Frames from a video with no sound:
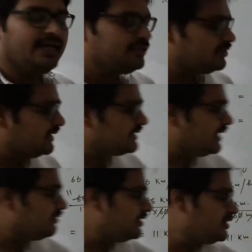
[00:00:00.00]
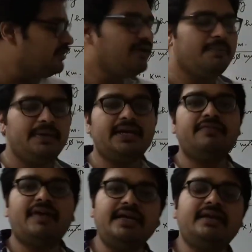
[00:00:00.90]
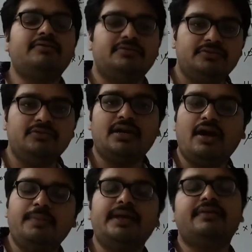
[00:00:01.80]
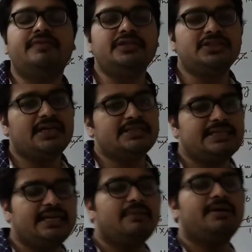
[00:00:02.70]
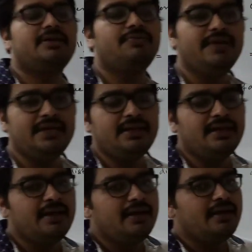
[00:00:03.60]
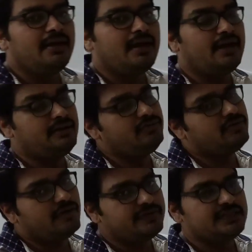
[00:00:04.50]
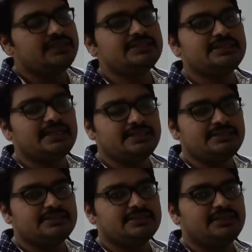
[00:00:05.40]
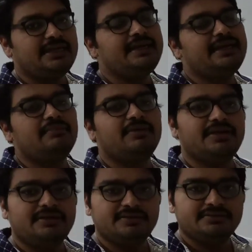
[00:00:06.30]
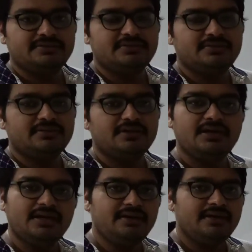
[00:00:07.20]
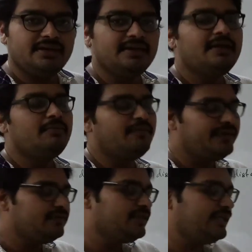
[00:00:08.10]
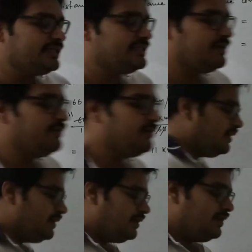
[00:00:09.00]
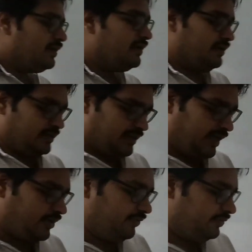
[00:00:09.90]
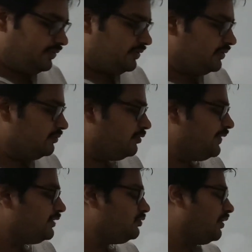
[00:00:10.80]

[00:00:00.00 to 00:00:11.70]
So this calculation you complete and find out total how many revolution has taken by the wheel to cover the distance in 10 minutes. Clear? Moving to the next sum now. Now moving to